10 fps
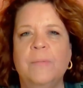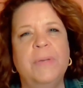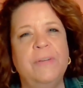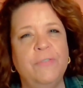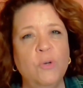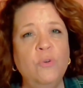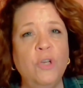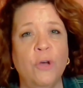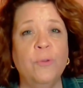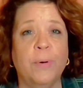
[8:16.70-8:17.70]
But if you
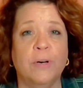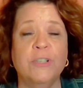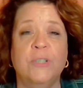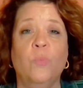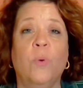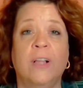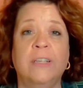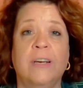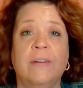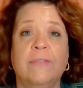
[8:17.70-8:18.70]
know the person well
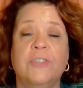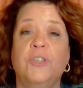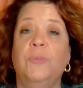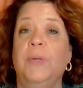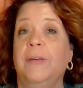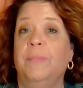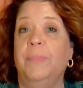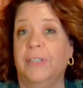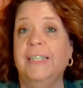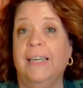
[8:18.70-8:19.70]
enough to be
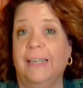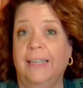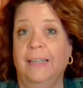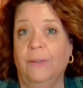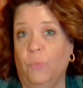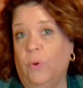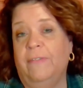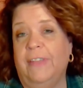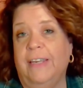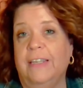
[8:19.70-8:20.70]
building one
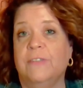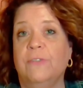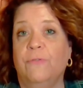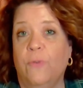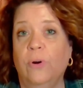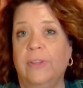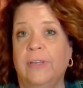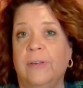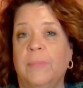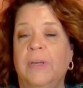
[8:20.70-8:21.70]
of these for
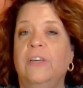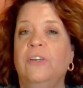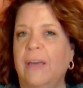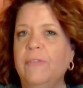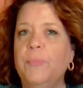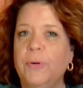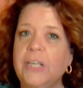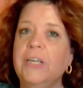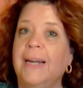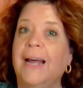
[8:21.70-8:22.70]
them, you have a
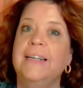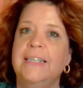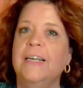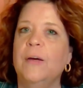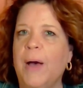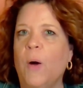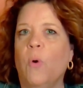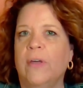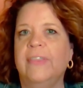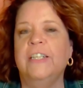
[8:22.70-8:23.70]
pretty good idea about
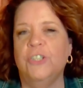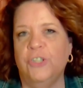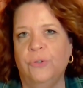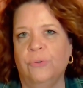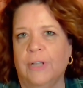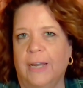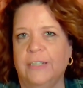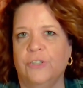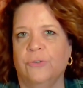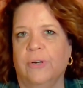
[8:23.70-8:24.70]
what they do like
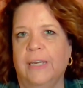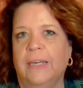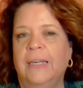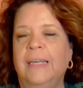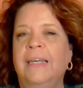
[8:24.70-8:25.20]
to drink.